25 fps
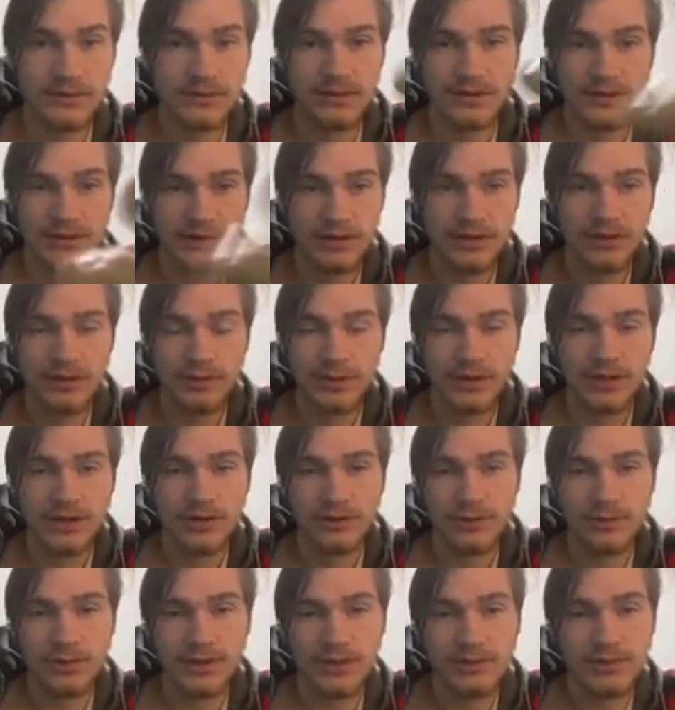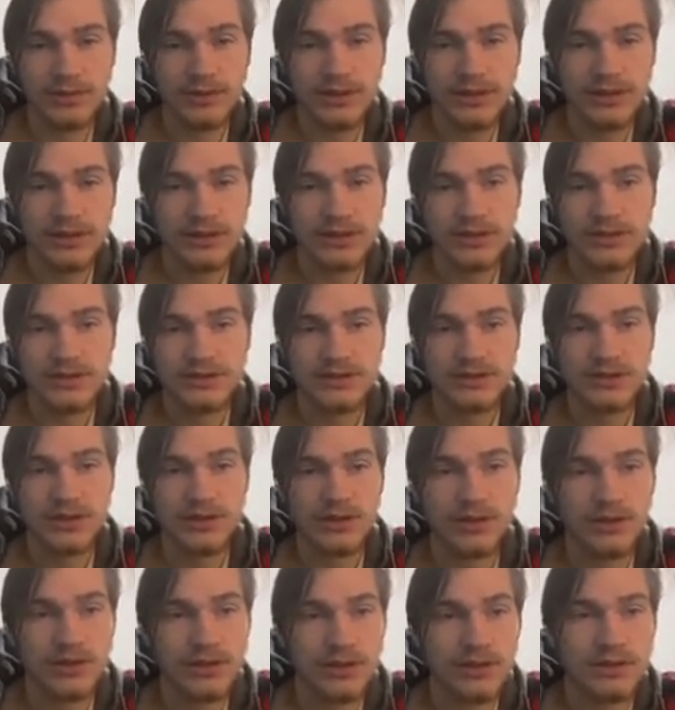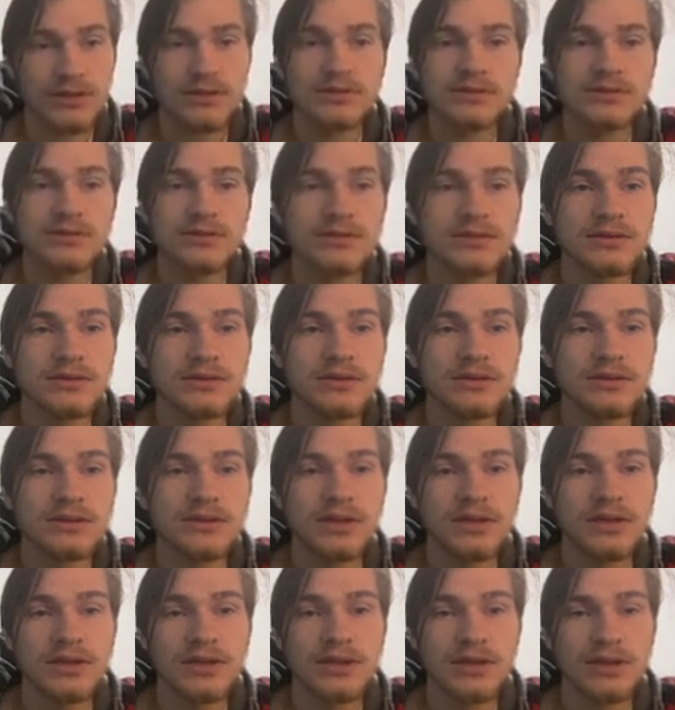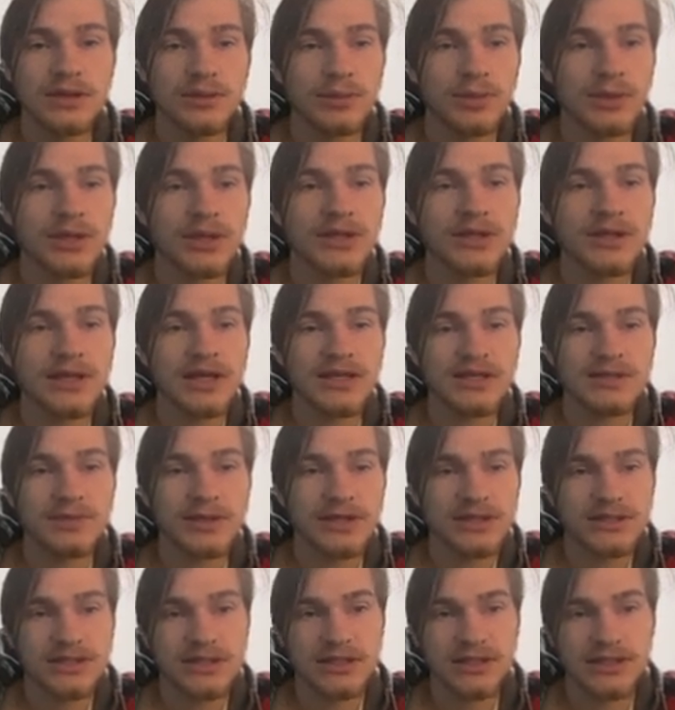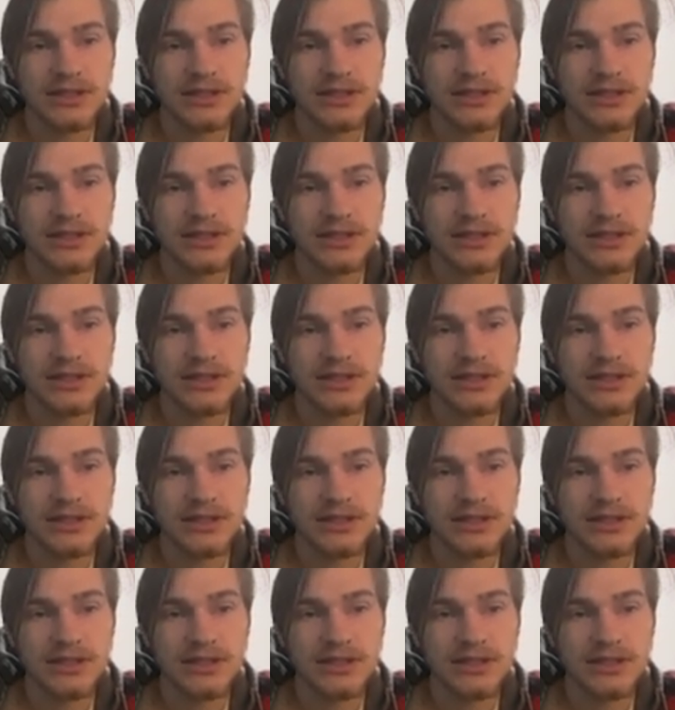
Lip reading: there'll be other people in this call, but that's basically